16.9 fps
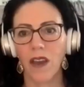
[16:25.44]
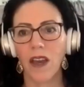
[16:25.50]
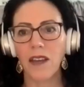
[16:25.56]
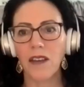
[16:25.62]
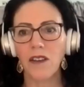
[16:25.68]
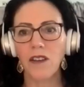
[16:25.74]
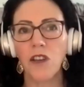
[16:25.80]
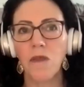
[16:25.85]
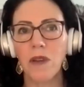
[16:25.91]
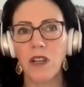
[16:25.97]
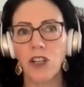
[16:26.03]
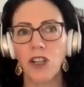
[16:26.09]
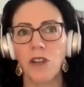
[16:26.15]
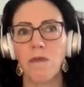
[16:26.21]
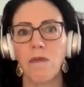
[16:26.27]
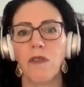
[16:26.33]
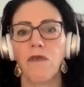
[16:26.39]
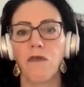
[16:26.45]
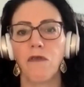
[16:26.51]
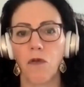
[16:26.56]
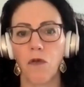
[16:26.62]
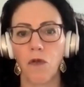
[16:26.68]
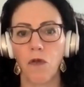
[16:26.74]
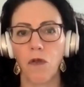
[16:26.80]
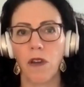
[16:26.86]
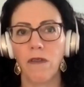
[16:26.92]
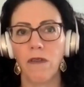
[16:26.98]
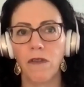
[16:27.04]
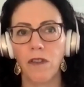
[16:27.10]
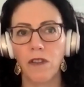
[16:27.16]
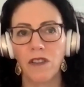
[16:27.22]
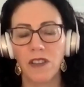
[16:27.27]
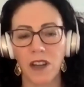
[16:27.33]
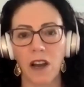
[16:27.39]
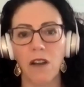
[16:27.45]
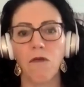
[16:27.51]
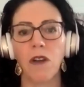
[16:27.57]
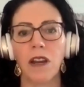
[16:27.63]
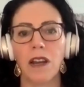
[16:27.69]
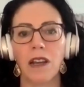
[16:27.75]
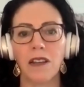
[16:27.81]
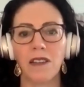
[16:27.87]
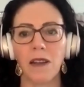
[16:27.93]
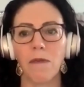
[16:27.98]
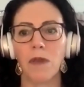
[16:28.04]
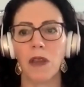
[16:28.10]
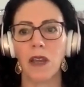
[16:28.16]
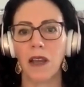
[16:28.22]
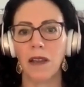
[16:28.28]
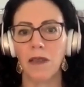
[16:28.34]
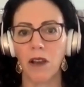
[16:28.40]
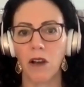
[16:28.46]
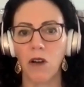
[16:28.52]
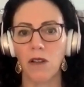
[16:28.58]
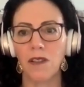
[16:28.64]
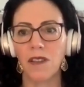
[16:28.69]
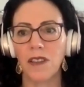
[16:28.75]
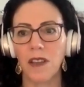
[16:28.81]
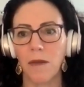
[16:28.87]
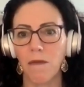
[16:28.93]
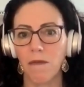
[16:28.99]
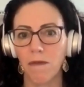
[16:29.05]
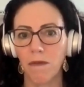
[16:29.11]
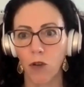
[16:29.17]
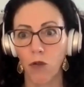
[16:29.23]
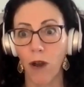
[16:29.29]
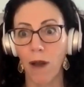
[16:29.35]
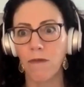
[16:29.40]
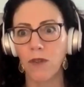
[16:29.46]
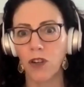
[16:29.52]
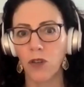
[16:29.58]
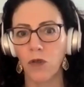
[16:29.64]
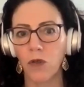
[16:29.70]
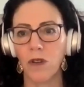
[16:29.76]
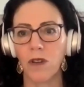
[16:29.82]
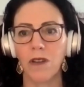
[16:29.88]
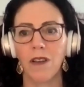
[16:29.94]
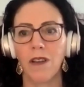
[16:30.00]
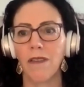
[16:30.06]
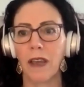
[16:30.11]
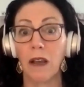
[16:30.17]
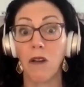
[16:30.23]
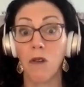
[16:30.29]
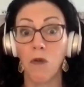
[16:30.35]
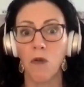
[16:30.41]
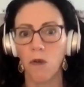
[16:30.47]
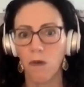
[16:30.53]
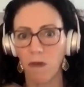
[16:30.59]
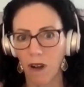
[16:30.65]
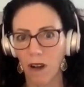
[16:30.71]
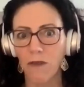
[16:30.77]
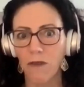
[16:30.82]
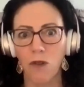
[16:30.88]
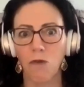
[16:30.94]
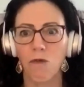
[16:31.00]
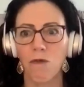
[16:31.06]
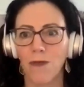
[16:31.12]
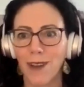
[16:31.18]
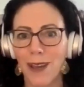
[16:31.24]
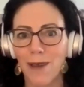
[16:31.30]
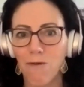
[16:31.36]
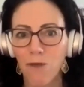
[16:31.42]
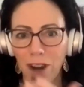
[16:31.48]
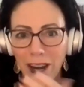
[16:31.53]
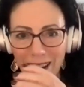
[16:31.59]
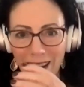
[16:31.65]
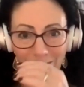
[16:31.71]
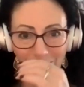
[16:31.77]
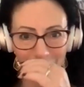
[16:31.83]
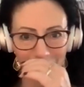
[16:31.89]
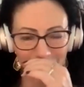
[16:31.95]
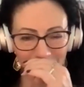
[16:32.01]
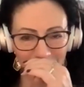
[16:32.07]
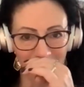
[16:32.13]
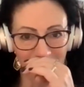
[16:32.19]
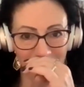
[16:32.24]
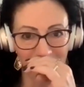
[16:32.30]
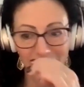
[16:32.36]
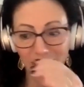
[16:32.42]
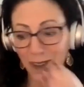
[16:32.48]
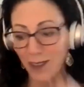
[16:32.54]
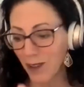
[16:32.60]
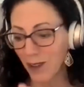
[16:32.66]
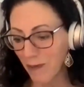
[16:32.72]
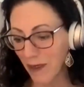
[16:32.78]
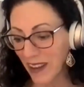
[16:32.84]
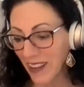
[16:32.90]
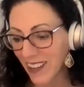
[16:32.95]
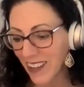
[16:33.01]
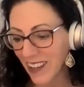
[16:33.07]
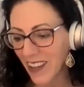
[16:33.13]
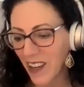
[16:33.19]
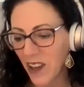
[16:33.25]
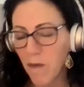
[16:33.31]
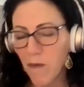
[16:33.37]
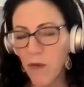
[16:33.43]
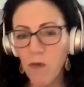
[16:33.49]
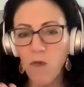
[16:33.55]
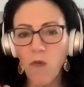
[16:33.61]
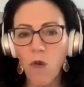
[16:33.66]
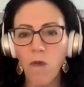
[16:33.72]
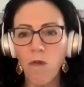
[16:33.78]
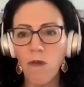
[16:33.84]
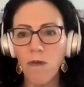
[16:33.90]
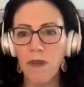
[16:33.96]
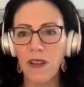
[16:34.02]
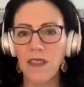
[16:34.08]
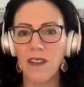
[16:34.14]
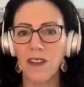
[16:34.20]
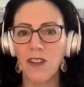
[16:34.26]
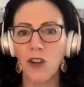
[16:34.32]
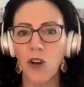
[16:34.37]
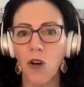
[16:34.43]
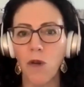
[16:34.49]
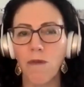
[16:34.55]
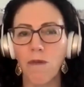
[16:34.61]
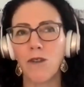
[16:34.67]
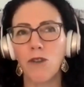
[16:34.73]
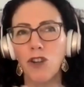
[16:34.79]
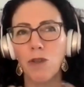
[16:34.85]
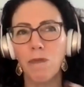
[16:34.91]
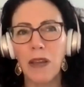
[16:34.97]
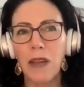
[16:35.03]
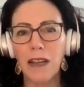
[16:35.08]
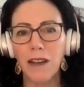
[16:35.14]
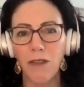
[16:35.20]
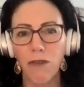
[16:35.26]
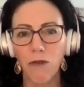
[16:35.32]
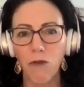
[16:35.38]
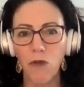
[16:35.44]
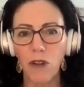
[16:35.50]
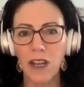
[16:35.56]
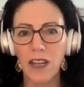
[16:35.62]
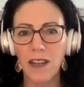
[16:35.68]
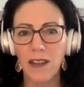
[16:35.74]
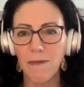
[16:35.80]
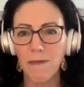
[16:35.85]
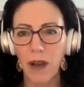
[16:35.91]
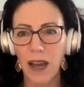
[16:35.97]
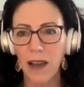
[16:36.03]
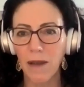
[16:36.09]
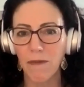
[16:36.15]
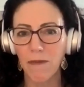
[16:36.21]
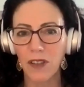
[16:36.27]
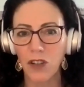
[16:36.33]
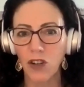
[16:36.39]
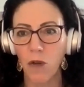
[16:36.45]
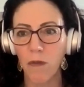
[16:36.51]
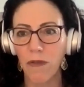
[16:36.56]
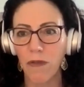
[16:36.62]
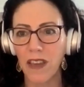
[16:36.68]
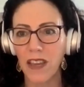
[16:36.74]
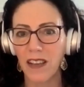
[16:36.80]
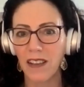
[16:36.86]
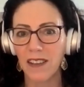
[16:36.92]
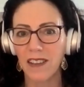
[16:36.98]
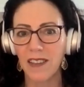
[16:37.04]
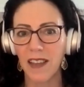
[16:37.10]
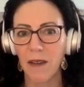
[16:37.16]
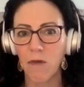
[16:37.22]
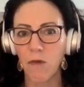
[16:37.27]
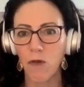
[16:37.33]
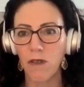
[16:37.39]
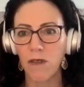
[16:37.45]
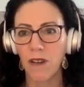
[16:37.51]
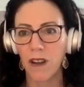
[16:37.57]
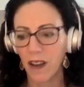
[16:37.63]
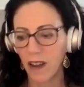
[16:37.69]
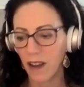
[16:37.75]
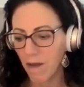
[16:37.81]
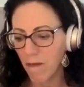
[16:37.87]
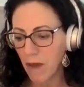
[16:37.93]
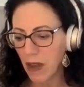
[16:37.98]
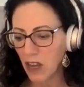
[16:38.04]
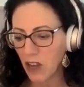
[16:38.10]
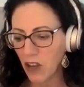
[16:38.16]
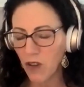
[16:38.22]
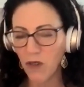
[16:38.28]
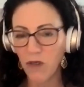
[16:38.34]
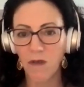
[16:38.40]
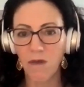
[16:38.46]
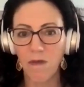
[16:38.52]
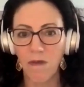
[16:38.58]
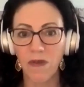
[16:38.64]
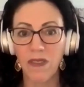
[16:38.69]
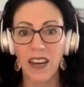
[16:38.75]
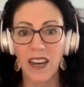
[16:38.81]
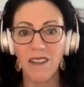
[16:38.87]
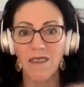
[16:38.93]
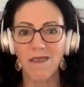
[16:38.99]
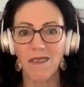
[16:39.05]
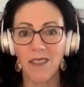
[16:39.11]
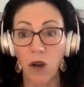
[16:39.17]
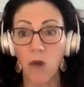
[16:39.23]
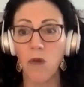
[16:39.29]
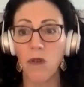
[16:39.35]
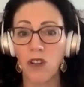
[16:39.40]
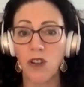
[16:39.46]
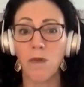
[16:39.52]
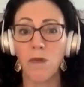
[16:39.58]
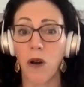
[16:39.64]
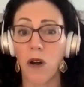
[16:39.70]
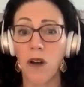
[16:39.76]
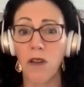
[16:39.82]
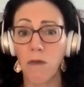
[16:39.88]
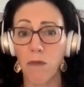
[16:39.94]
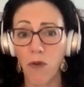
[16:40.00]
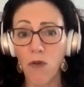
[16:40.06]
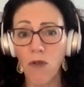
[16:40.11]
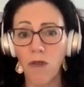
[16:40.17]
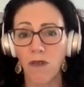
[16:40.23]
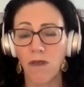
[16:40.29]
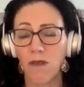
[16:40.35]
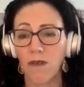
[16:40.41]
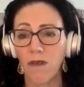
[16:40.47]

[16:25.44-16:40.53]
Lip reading: And you mentioned before, if you start reading something and the concept grabs you and you think, oh, I've got to keep reading, excuse me. But what would be the top, could you pick 3 perhaps top things that would make you then go on to buy a book?